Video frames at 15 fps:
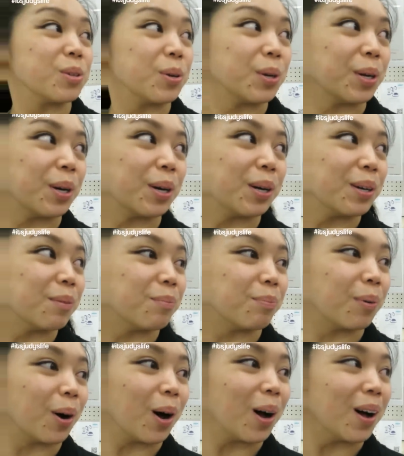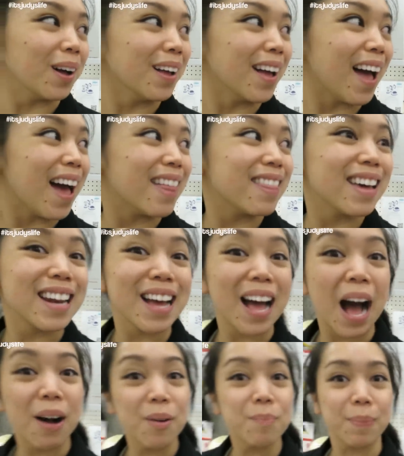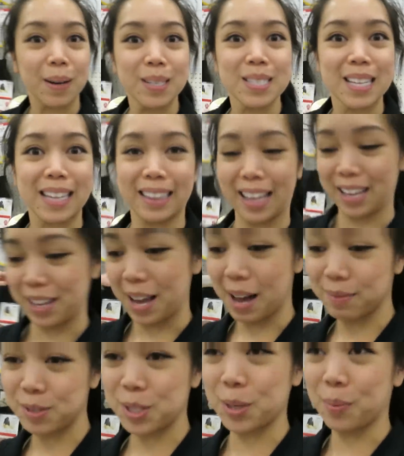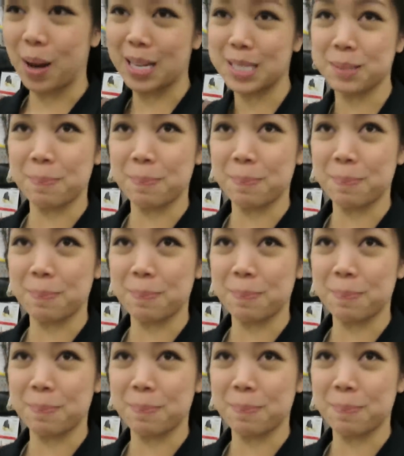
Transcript: through your bra. Sure? And then how embarrassing, like you yeah. have two wet